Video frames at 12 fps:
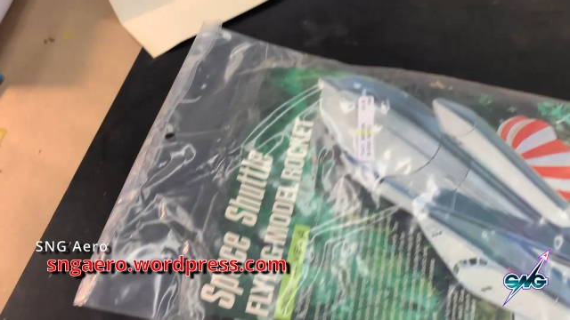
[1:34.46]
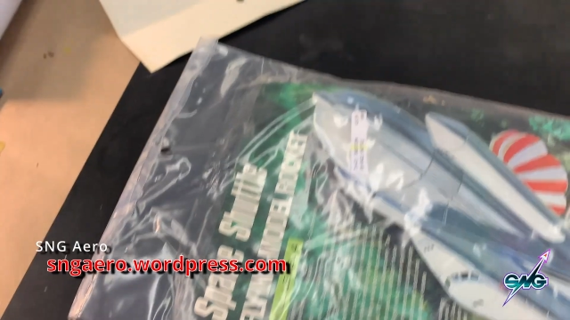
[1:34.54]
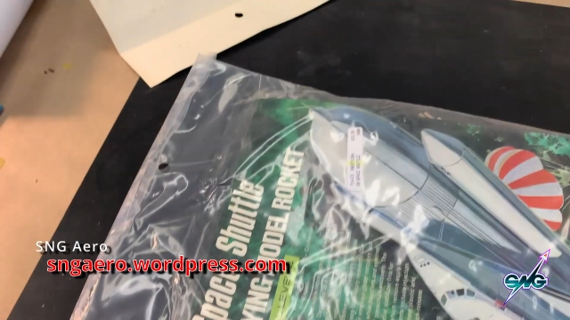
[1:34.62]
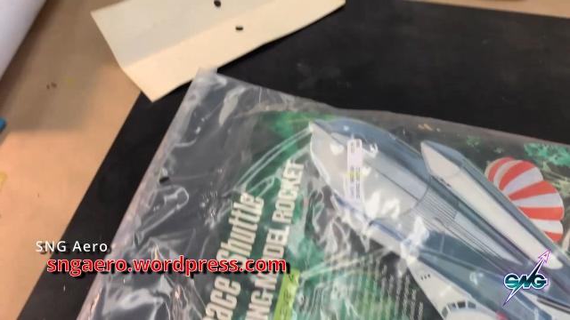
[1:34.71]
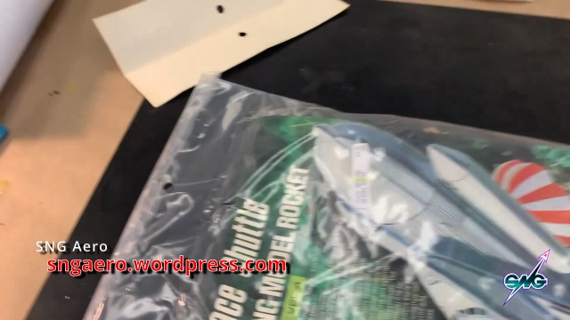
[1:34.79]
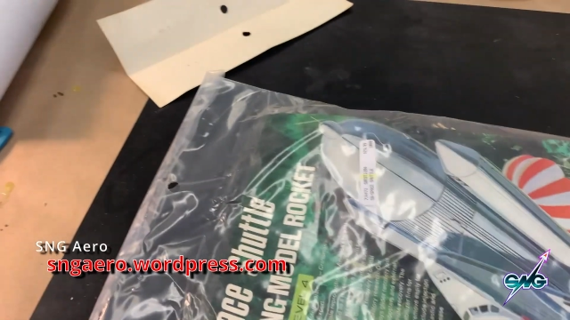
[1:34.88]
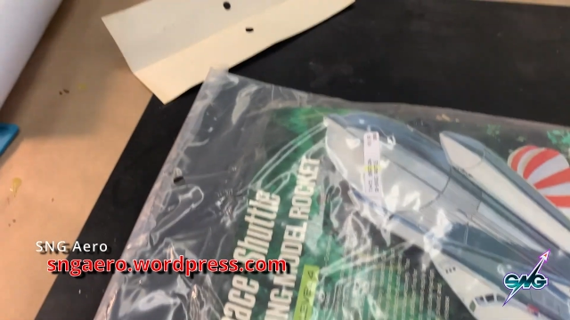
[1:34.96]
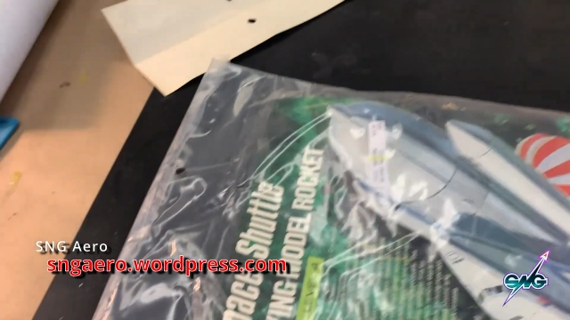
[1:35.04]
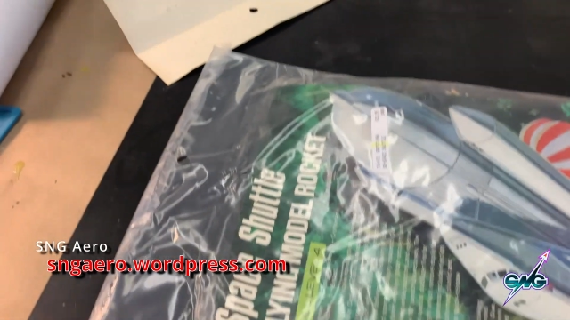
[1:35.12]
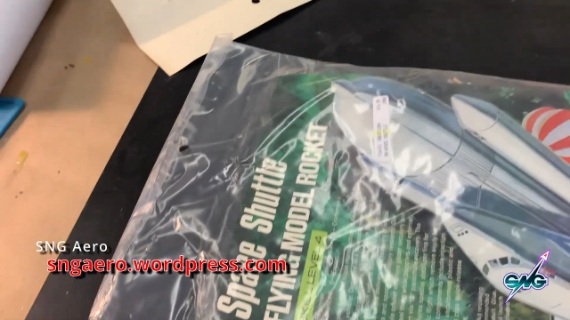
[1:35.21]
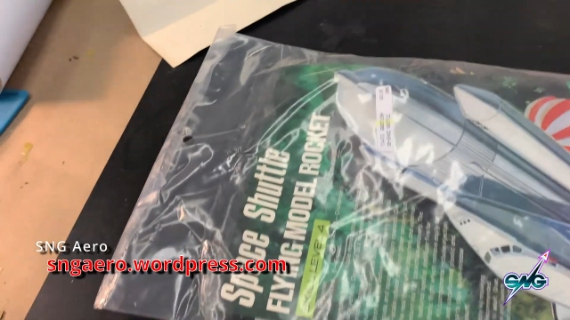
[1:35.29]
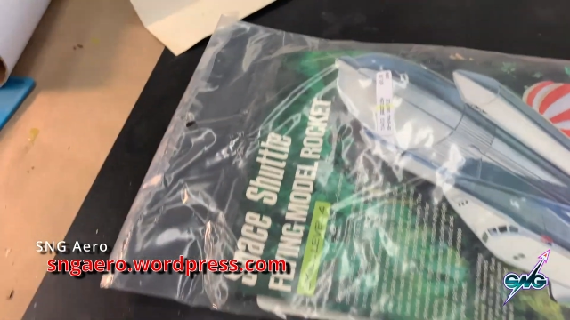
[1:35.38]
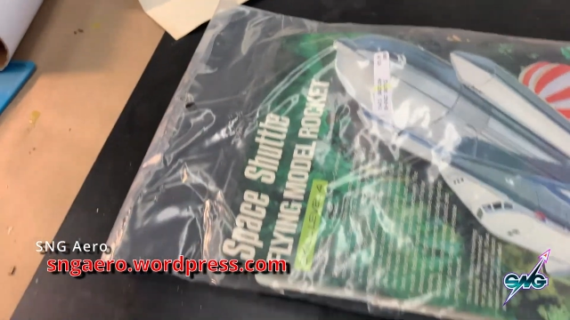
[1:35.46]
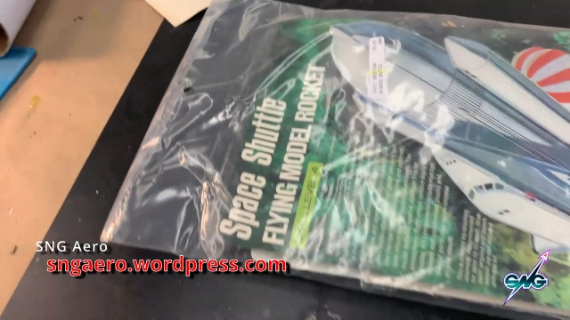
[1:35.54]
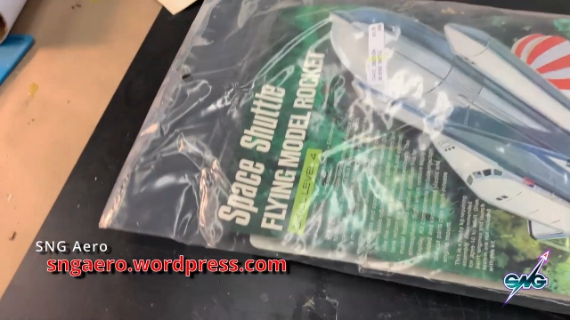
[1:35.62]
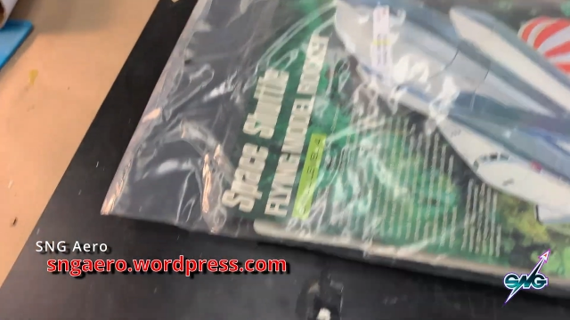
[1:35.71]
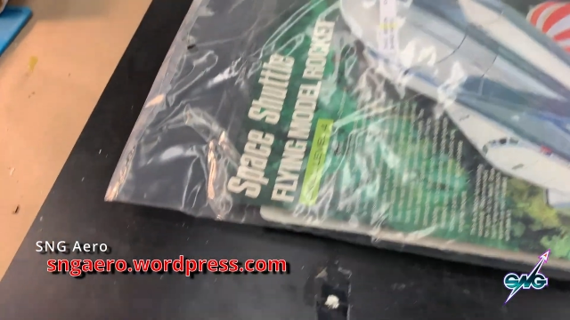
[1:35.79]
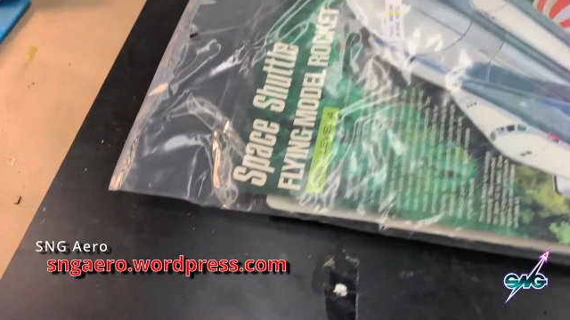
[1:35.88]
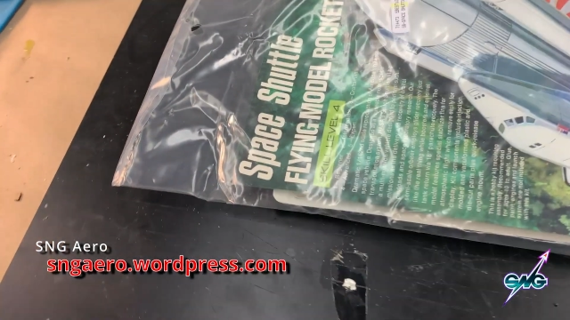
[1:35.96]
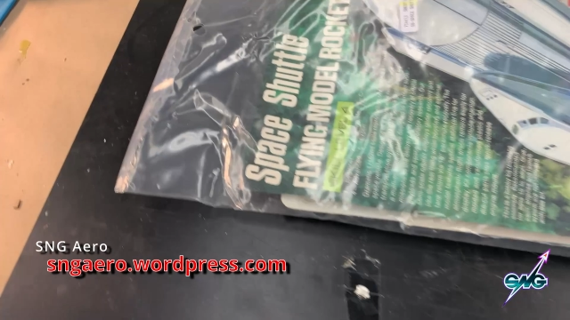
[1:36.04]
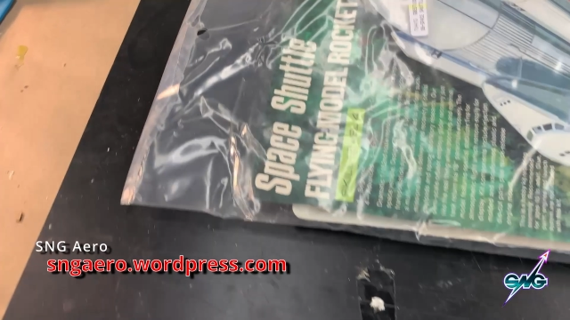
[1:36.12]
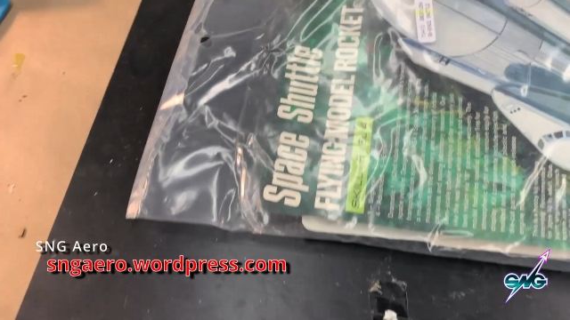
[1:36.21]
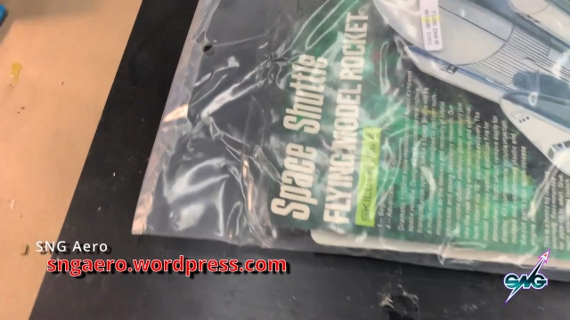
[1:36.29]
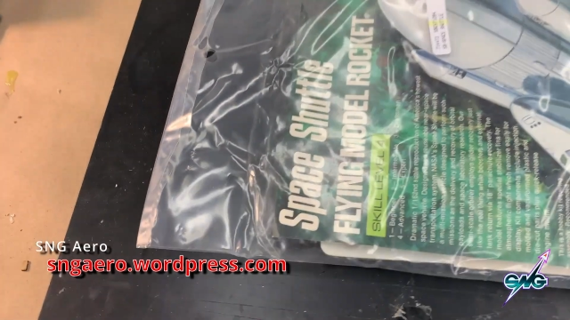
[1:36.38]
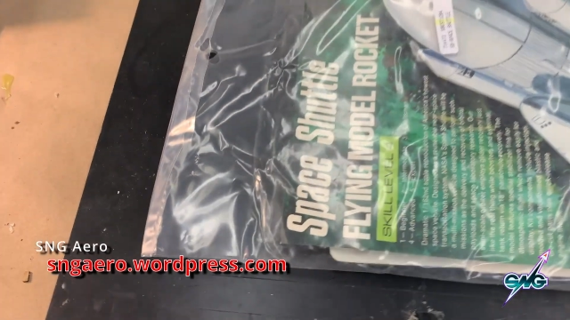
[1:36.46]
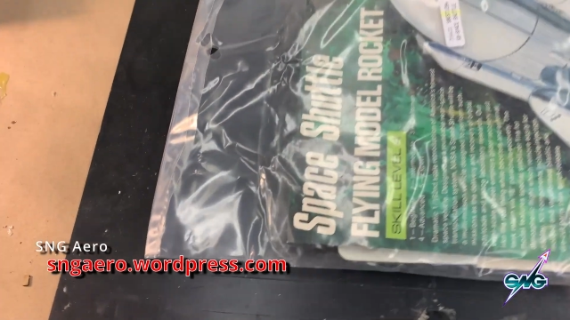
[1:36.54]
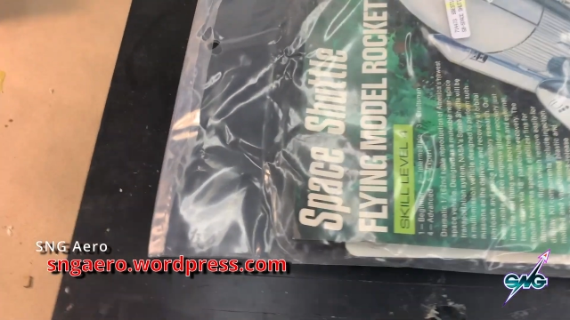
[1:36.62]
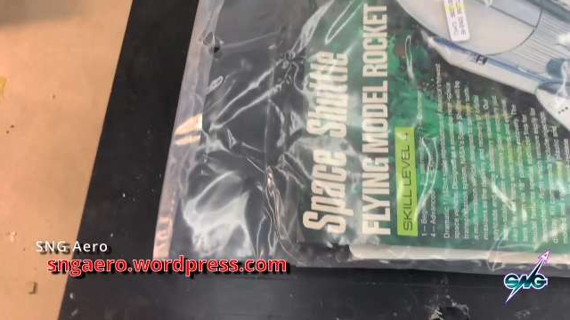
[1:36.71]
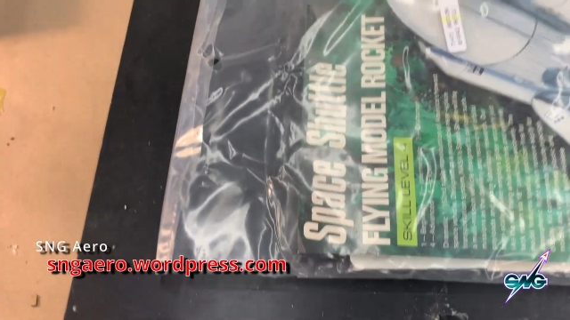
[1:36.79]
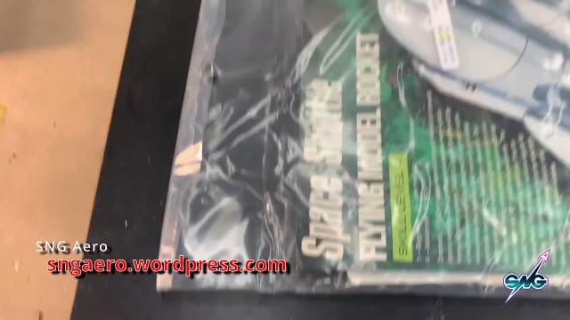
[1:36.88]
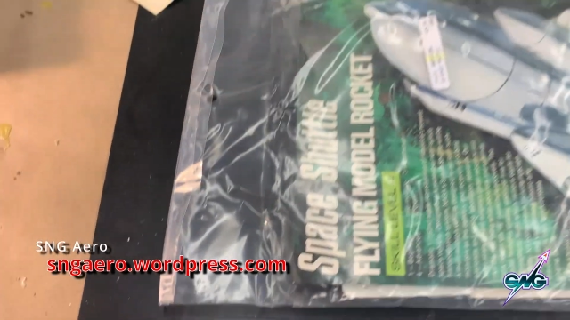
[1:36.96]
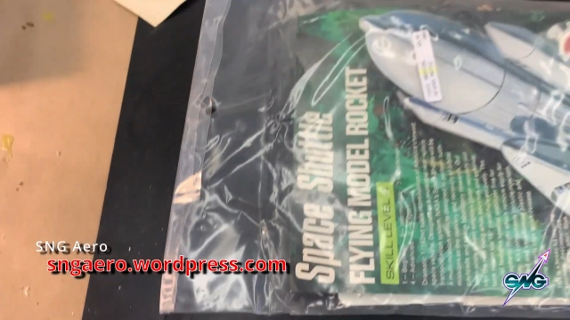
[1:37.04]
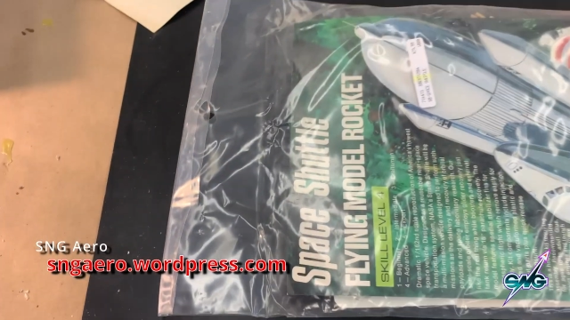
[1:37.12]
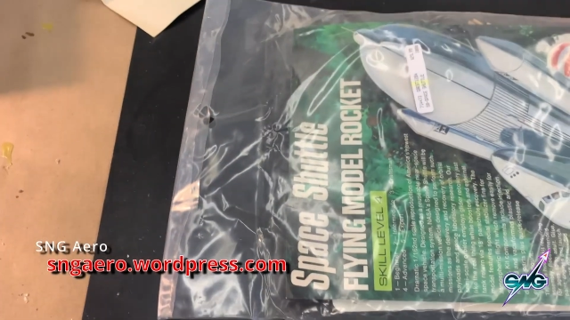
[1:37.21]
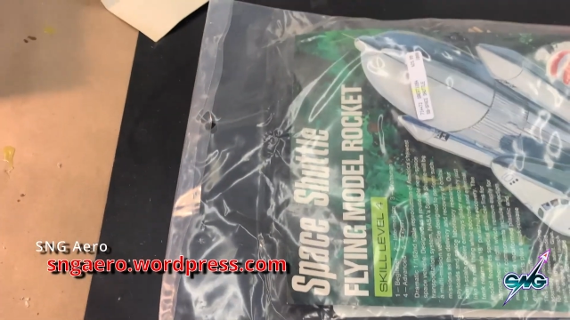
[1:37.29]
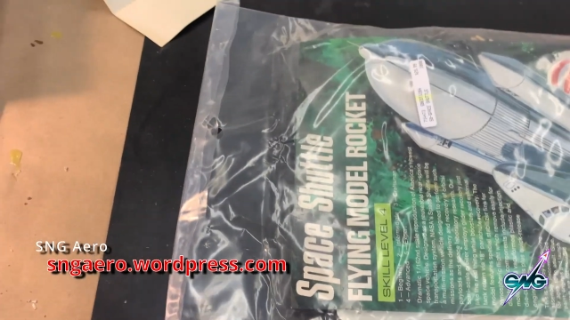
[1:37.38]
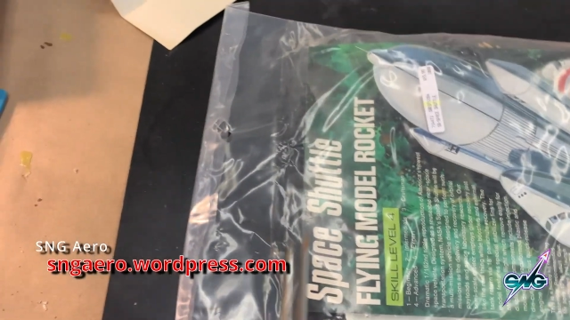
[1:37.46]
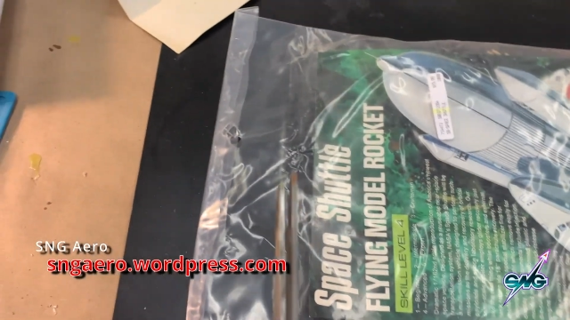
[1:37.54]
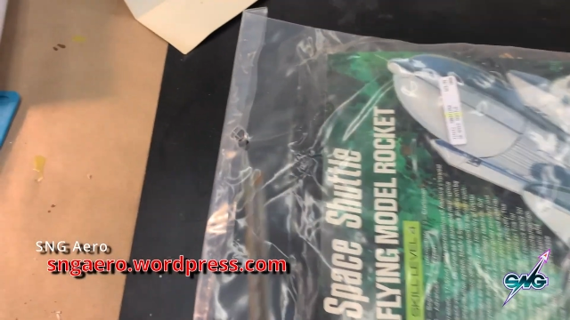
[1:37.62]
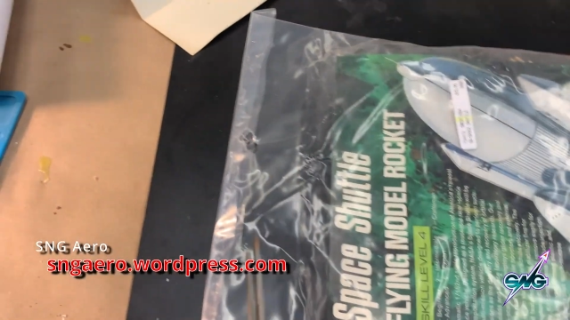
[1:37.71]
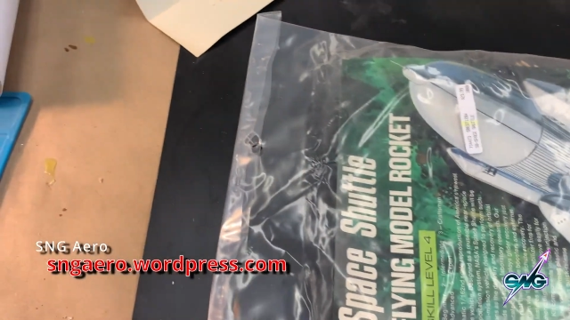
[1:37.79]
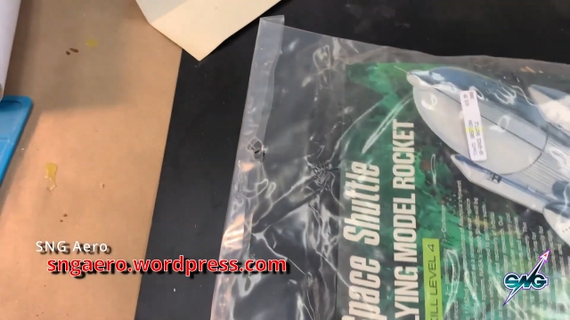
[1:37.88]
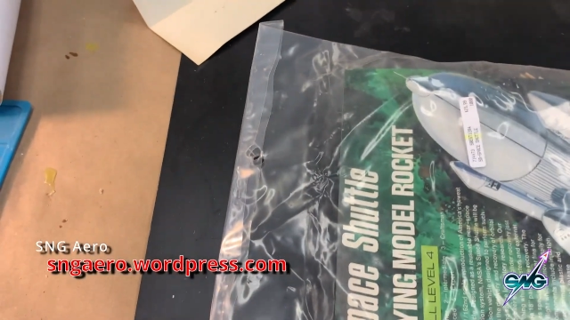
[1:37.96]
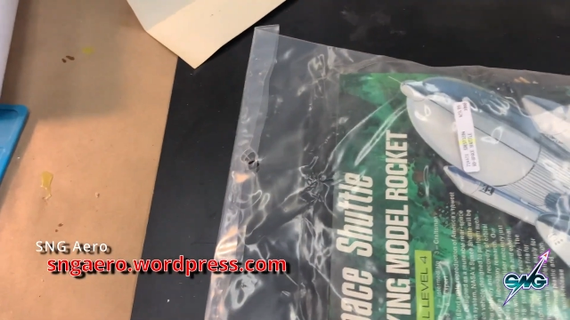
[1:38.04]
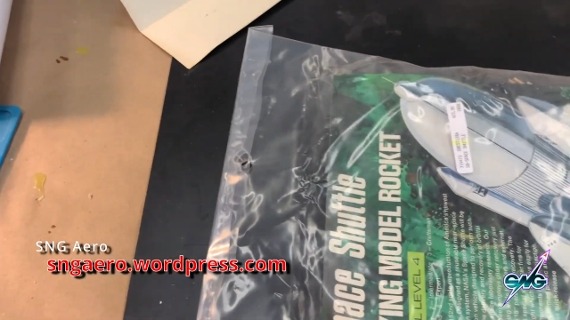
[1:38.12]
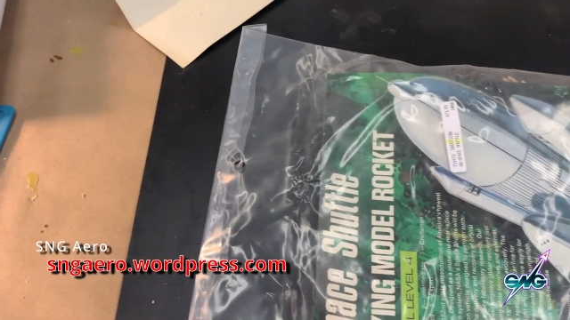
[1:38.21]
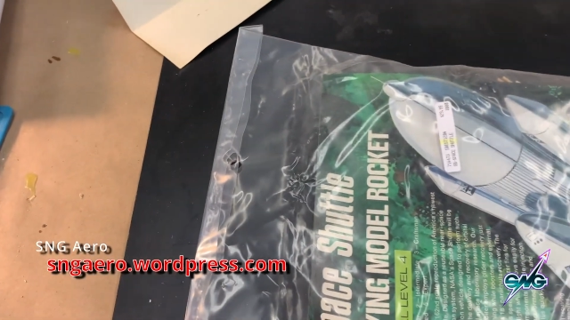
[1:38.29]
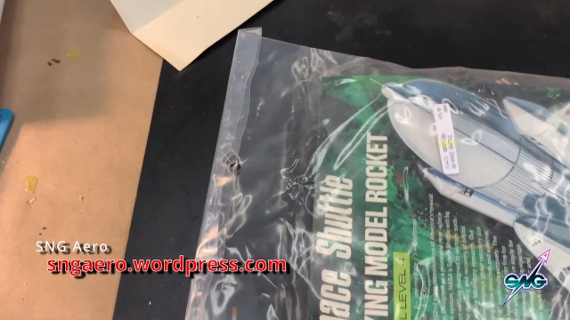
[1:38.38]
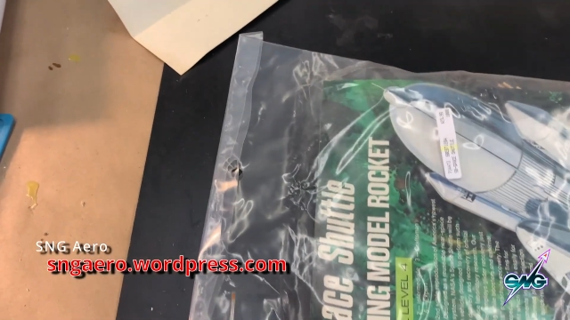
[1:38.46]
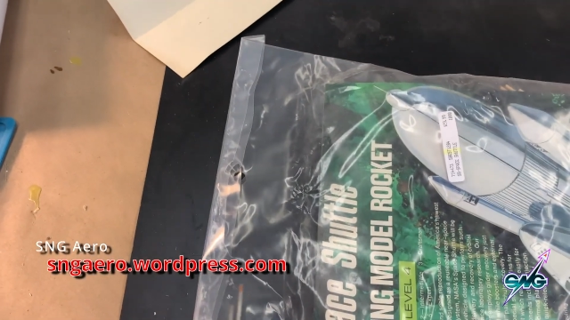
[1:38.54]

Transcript: No face is visible, so there are no lips to read.